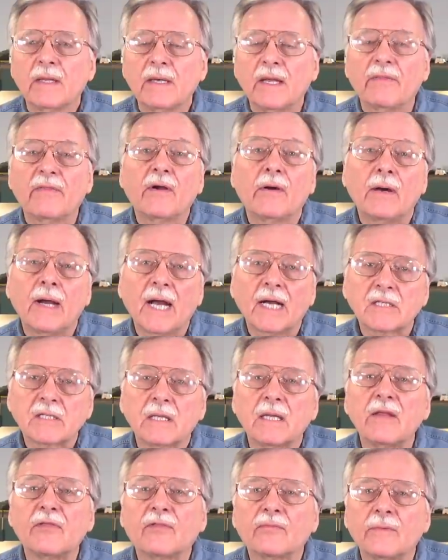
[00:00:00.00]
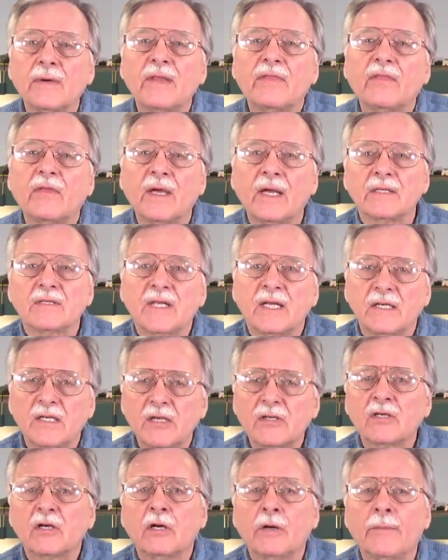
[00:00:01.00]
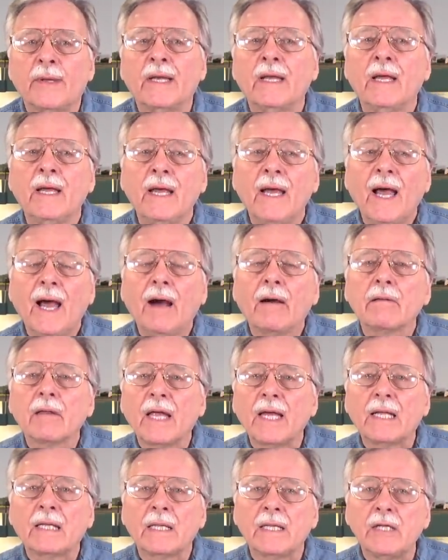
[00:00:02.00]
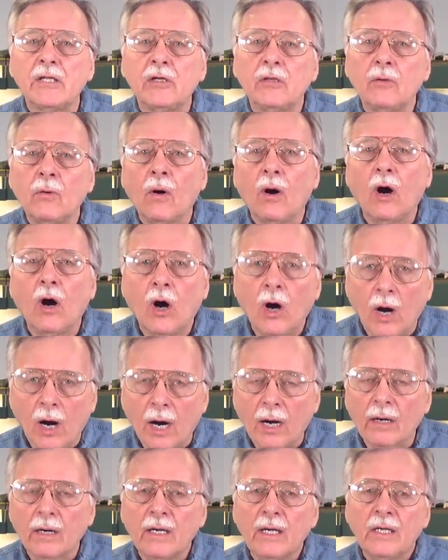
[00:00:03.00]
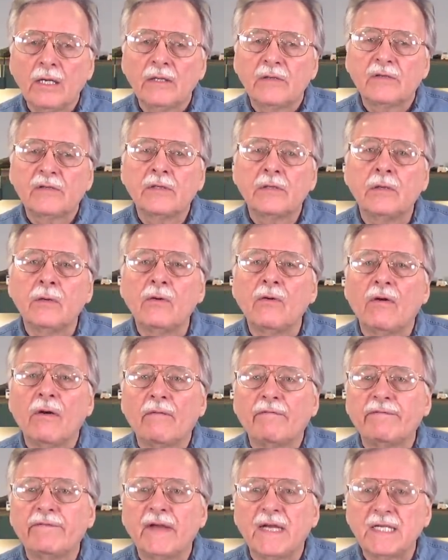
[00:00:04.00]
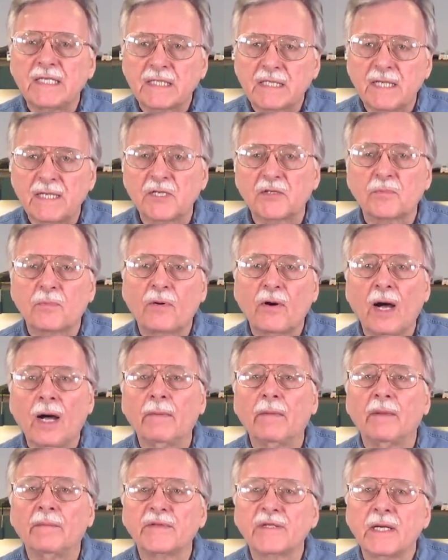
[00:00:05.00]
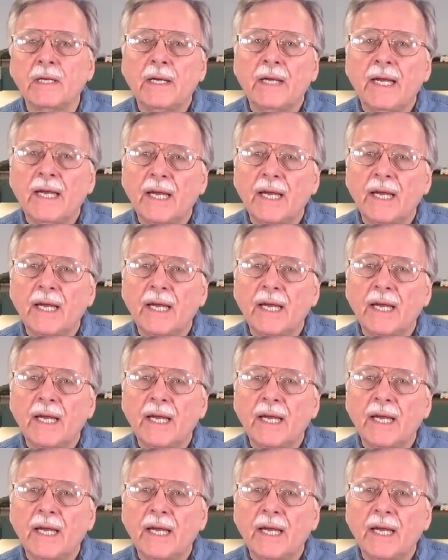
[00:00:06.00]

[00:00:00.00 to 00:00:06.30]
Now, there are actually three things that determine how likely you are to face these problems.